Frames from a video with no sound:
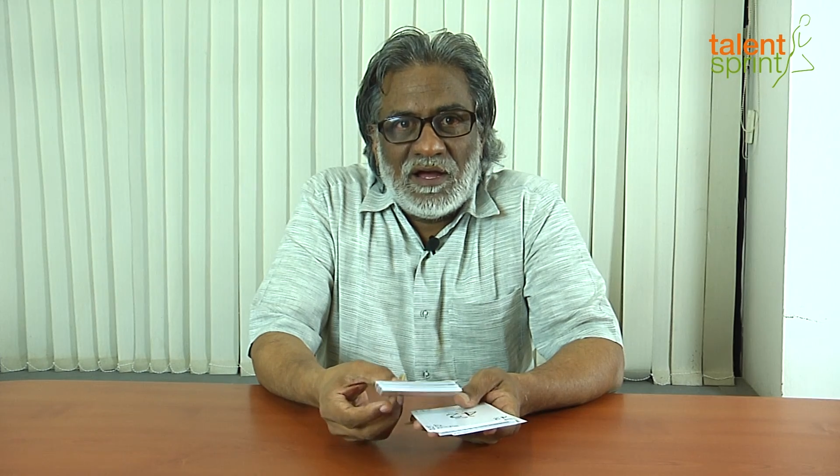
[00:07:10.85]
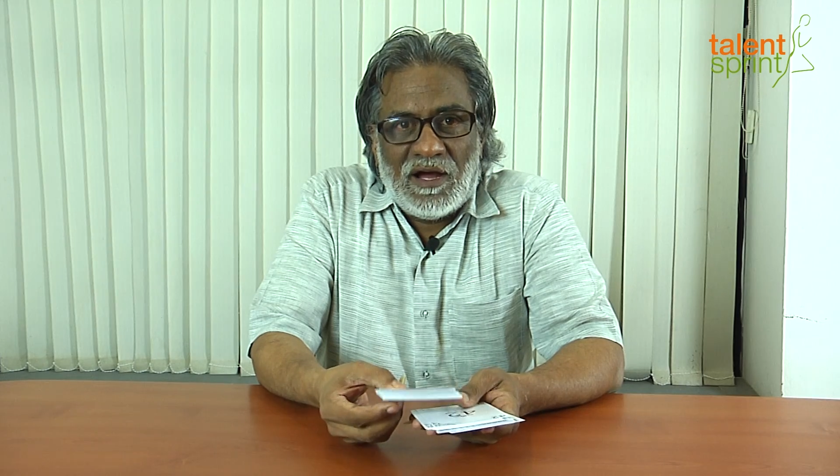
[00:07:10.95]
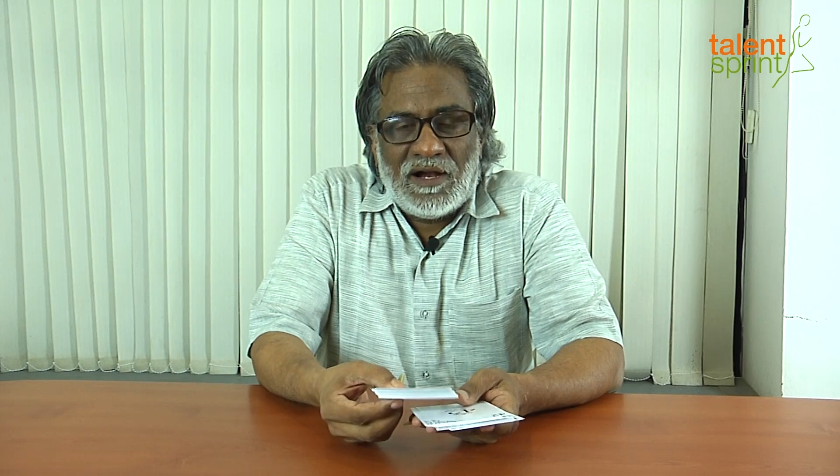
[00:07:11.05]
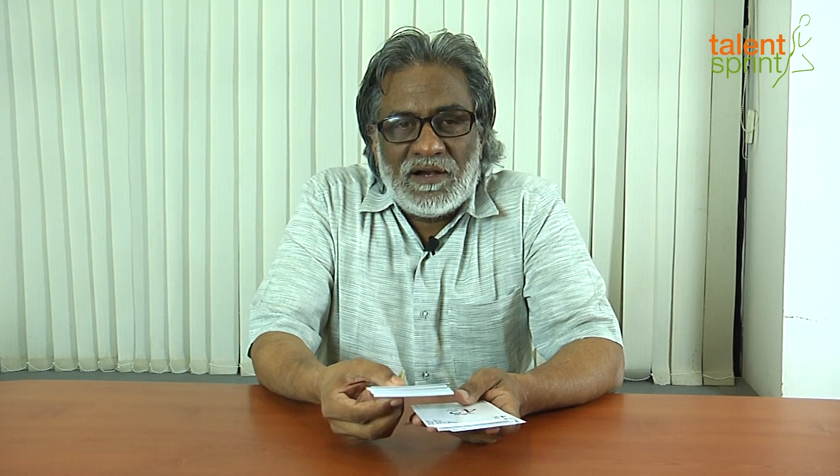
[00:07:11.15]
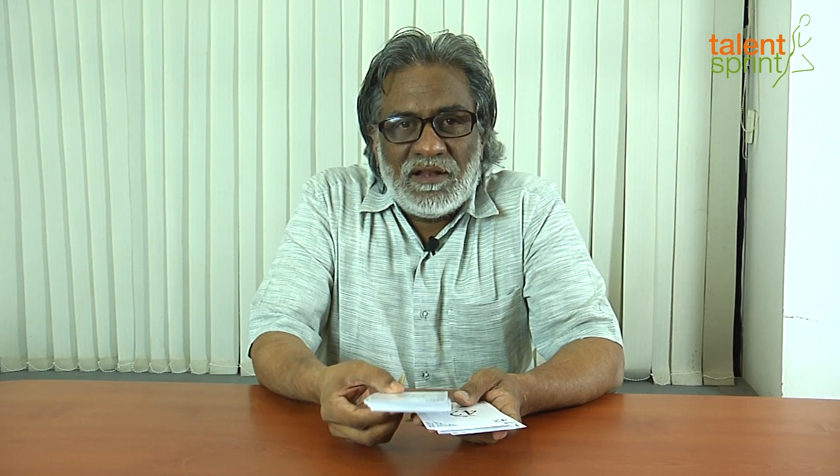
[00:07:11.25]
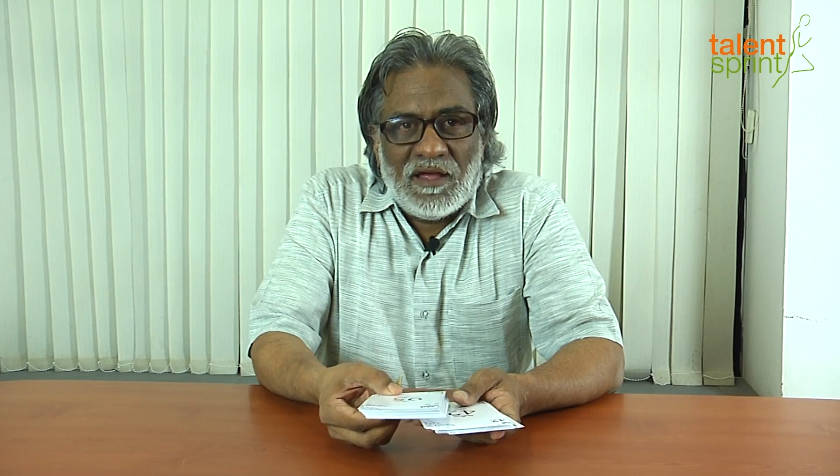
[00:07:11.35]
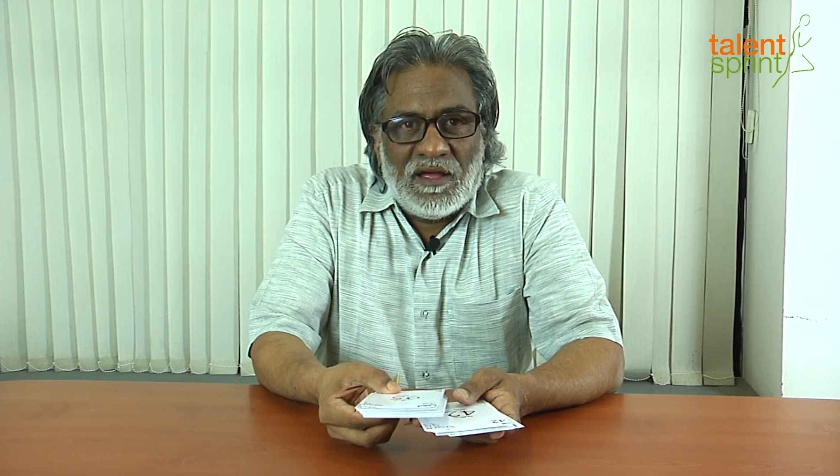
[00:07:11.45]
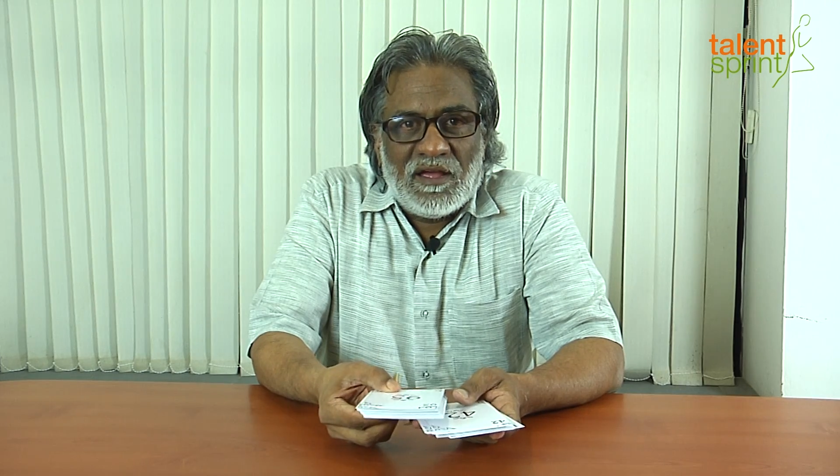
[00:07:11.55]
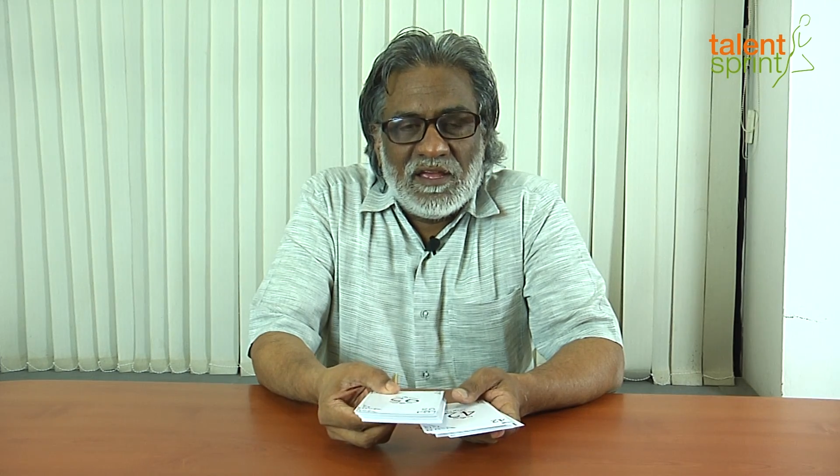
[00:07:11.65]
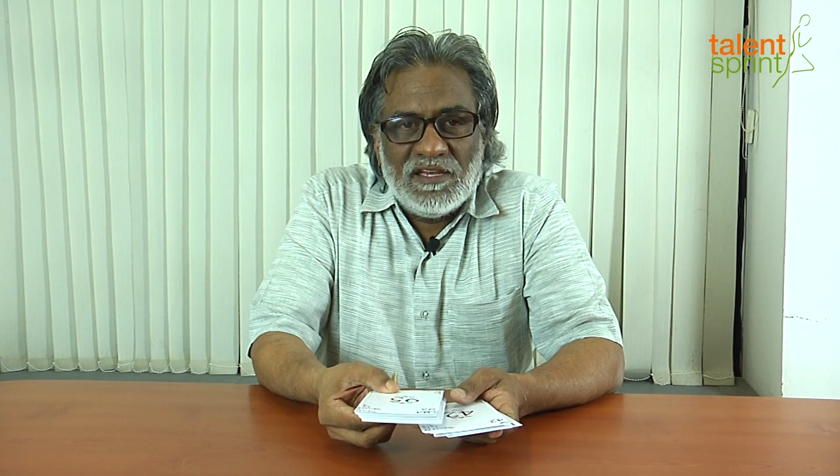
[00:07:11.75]
and
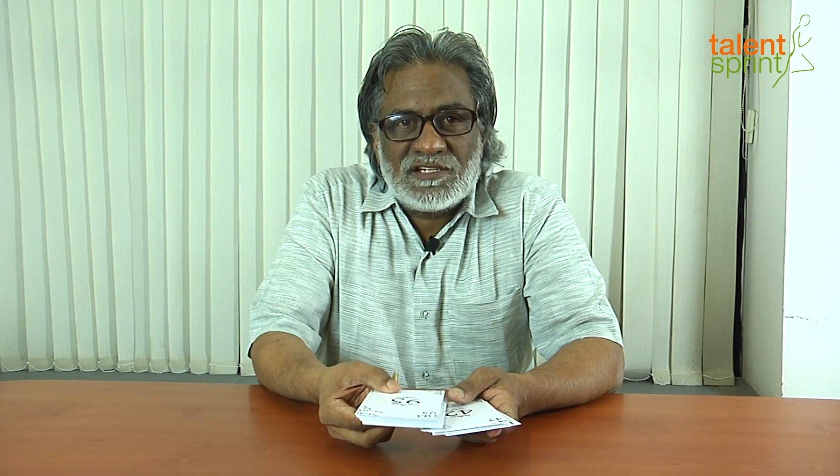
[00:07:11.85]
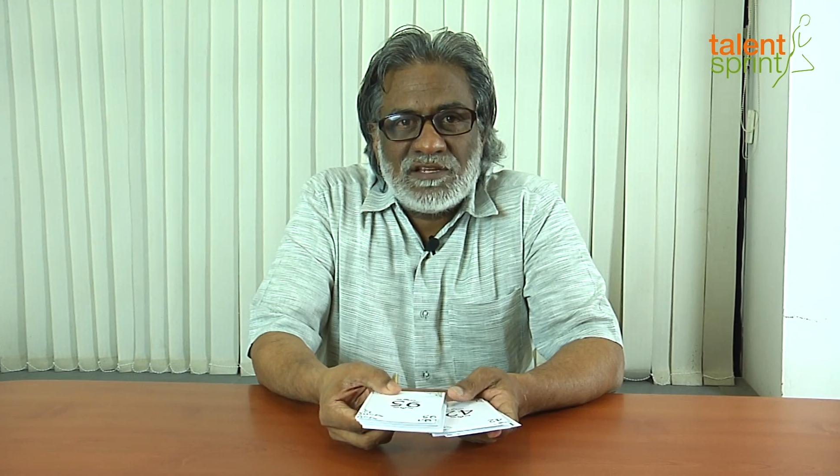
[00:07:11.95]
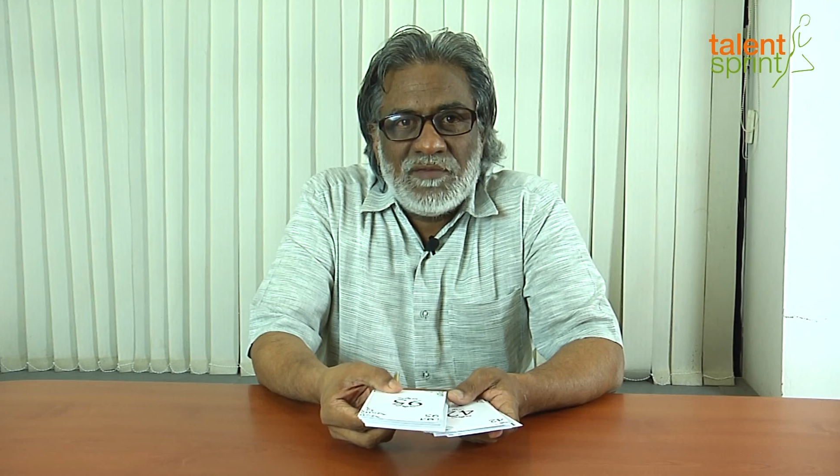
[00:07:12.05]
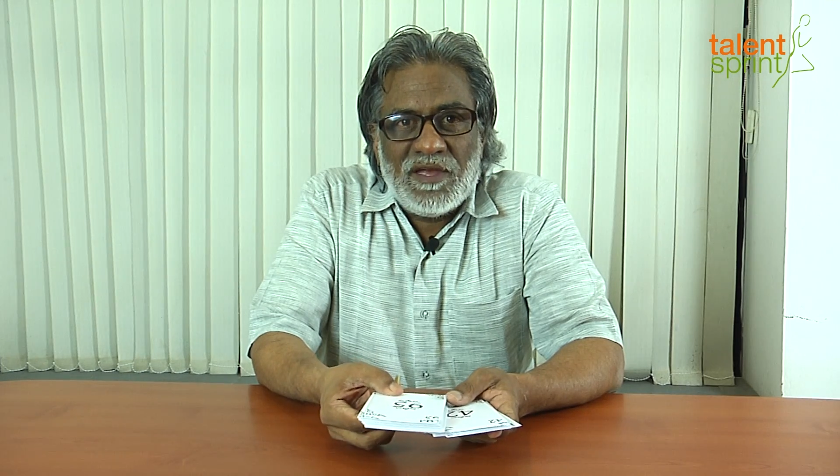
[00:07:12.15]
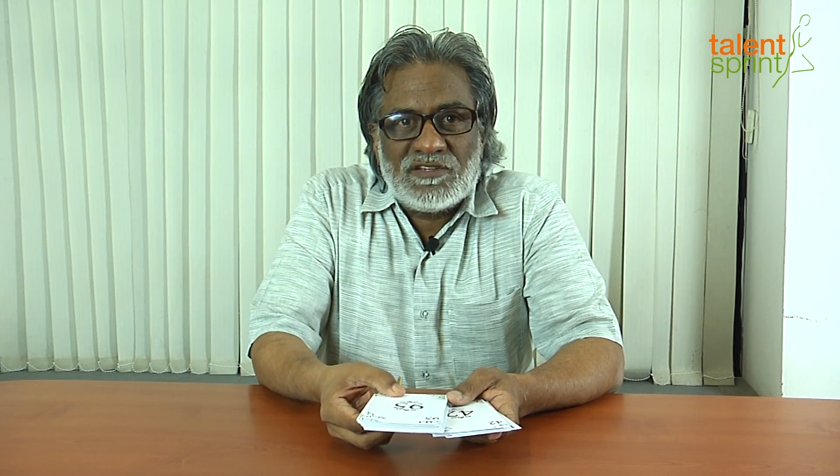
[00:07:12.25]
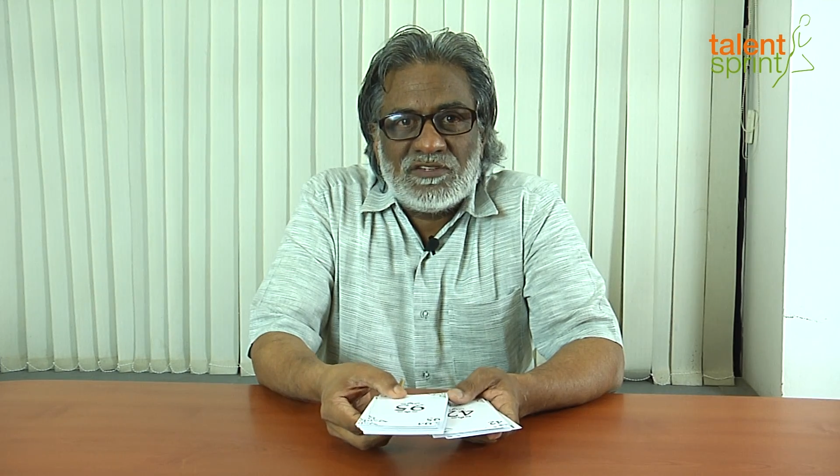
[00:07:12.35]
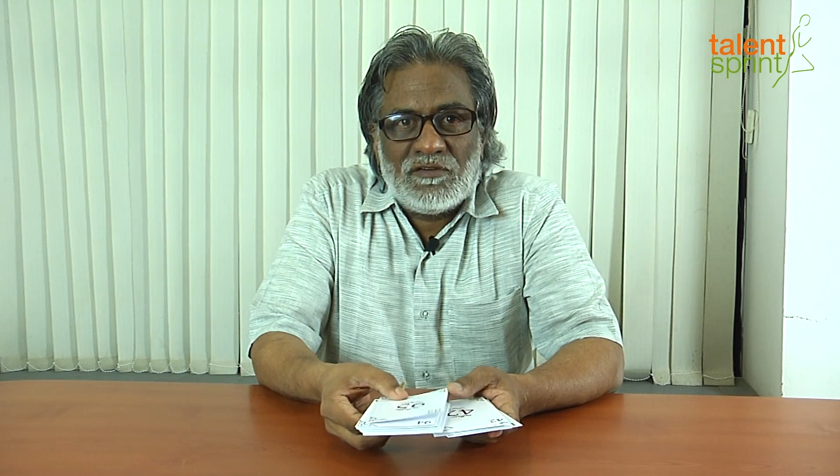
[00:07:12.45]
estimates